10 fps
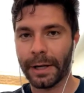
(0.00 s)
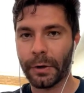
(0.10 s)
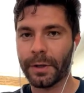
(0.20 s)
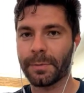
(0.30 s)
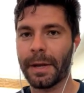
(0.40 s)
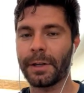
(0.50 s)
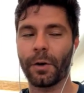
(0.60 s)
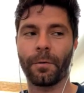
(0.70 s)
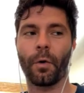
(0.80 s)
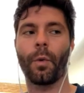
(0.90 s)
I know he's been
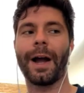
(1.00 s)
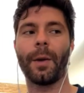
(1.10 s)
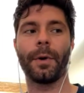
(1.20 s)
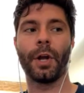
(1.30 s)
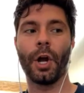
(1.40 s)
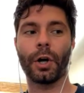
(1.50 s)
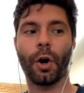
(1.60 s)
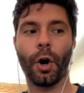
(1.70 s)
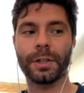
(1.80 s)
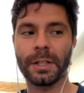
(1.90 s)
here for a while, but
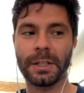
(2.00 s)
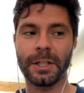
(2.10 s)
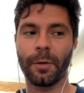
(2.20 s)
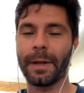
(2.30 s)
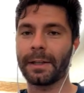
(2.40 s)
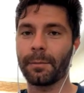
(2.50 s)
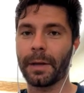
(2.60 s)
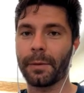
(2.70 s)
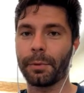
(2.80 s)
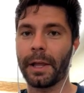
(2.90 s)
Carson Steele making
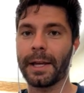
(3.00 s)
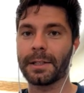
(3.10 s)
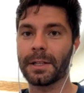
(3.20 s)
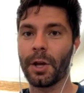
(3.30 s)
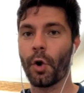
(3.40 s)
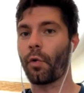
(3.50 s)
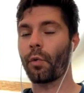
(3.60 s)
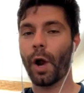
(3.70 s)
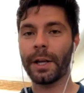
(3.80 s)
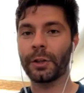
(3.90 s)
big plays,
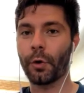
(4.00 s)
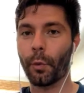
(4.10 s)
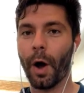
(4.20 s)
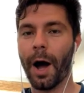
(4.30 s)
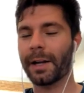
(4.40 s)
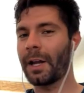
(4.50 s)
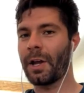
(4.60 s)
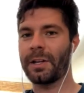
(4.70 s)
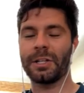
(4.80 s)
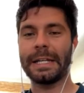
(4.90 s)
running the rock,
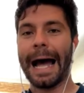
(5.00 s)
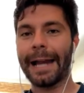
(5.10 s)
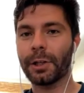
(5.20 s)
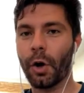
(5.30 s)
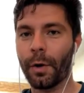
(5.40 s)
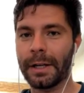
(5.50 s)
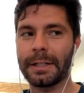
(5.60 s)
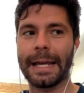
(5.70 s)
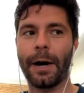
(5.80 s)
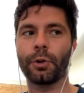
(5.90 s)
not going
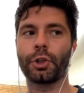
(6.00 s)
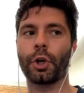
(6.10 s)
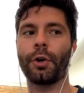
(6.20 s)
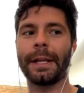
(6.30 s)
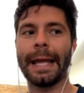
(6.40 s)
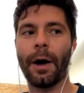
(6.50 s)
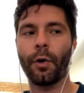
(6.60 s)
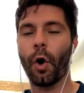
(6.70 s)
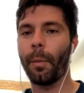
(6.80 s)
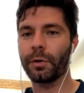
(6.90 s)
down, churning out
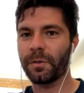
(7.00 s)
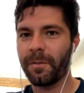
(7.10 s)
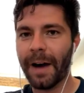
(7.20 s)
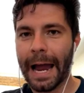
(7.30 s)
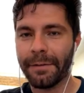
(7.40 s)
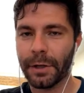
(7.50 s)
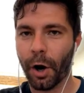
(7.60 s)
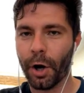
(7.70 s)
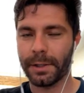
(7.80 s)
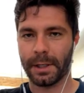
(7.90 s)
almost 5
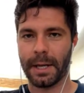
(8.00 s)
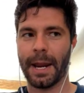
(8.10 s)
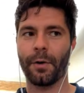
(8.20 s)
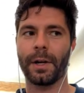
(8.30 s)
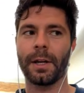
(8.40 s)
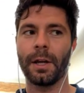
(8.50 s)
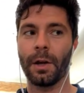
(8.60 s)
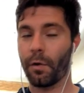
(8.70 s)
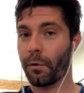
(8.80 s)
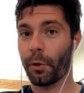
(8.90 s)
yards a carry
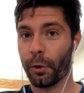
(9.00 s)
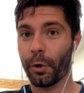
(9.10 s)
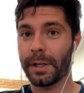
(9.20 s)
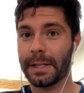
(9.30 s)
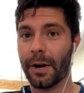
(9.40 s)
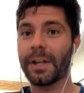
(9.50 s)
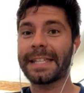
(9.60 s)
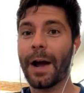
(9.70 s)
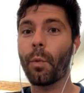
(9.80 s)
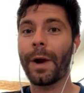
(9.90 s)
for 30 carries.
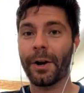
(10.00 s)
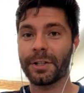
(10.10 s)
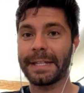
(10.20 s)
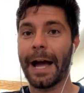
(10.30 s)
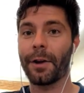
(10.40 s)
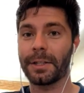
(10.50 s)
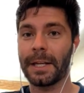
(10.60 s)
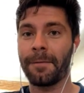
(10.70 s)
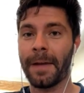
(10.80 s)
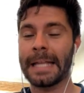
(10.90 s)
That wears down a
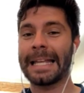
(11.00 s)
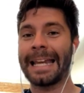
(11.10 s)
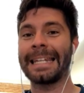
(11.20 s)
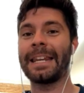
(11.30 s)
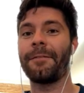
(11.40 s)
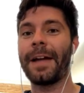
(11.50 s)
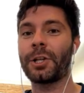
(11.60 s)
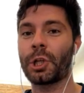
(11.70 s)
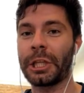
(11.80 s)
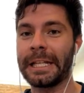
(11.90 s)
defense, and it
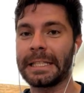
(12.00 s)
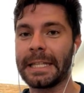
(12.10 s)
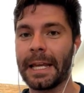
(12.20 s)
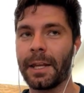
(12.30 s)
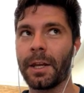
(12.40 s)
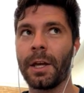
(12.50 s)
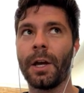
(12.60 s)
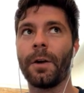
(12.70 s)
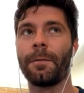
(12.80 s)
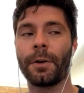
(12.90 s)
eventually did
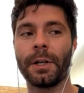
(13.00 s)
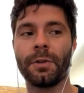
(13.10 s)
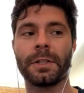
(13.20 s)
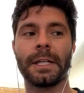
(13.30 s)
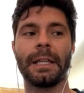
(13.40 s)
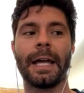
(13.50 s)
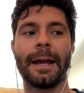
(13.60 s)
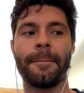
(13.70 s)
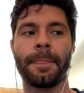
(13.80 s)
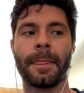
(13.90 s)
for
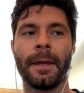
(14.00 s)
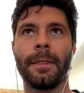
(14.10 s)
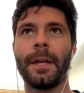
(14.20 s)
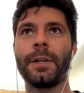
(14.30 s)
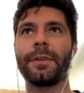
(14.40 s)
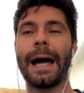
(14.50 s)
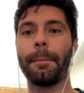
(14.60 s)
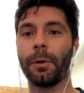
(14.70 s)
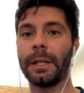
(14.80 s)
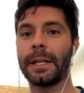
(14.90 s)
UCLA. Then you've got
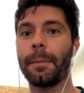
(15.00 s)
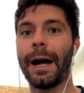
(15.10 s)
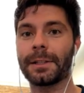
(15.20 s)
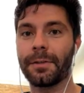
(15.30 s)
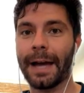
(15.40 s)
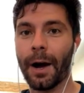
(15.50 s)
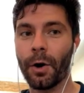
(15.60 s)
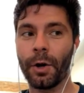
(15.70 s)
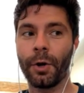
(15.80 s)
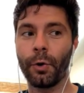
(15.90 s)
Malik Imatsavau,
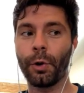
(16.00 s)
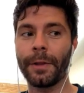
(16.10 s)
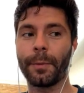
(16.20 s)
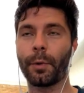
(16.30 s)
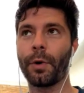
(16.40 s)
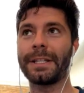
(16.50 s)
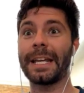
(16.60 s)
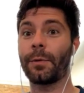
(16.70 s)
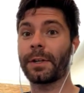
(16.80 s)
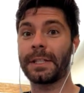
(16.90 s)
who led the Bruins
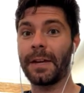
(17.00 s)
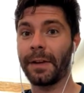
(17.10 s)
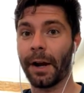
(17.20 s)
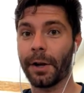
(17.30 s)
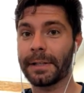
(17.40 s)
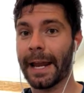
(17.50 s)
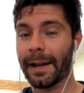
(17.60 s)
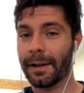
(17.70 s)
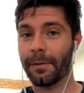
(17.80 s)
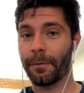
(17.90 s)
in receiving yards.
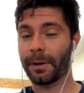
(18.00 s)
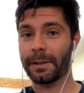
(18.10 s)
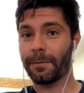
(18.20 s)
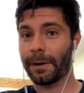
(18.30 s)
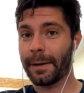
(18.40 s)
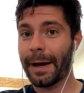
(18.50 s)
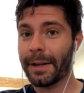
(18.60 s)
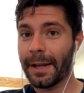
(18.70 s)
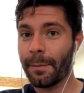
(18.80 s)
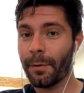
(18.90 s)
Hey, forget about
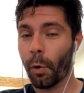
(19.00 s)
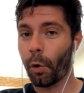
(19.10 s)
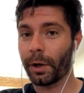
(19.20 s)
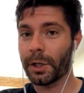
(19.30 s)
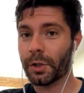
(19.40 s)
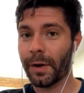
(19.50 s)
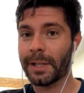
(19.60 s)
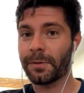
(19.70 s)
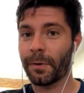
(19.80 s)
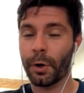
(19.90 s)
him, Oregon
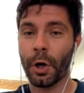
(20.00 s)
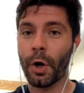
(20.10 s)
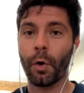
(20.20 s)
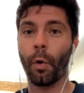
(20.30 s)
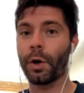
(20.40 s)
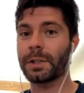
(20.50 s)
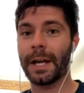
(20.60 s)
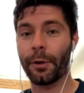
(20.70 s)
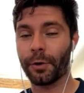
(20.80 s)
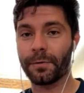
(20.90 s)
transfer, or his
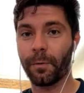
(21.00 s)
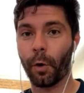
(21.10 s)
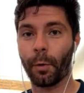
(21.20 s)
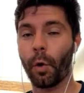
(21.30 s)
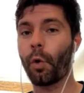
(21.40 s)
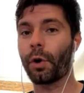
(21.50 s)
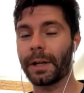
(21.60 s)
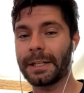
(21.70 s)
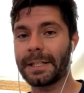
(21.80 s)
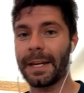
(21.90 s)
other former
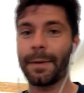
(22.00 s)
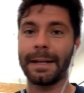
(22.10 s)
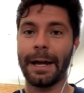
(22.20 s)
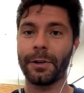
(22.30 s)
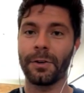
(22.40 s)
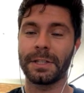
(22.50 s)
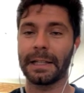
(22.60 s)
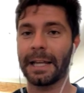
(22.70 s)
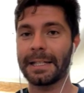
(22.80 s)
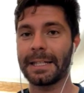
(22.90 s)
Oregon teammate, now
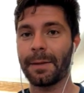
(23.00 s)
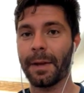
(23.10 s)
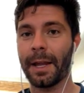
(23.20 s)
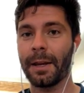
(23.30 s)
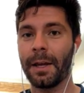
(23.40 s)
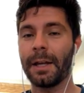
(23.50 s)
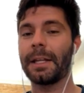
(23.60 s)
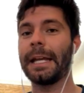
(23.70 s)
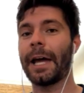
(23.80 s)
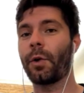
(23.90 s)
UCLA teammate,
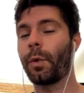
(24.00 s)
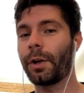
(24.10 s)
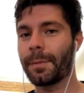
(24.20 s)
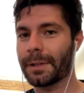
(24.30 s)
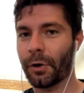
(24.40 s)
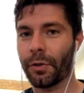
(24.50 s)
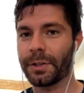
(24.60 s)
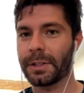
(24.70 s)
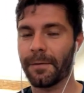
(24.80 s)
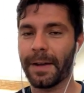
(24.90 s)
Keanu Williams. I know it's
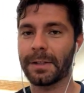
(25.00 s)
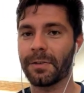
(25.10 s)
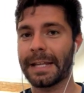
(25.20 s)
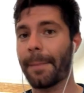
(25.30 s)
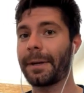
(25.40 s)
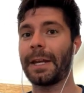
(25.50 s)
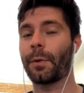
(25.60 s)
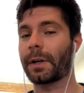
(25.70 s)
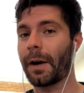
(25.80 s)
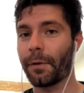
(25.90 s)
his defensive stat, but he
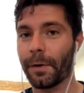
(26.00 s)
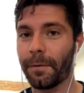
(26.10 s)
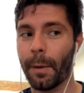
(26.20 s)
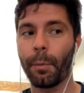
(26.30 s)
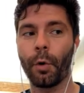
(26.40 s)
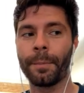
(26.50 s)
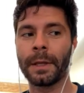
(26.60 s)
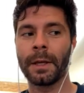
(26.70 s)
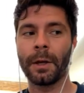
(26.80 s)
recovered a fumble.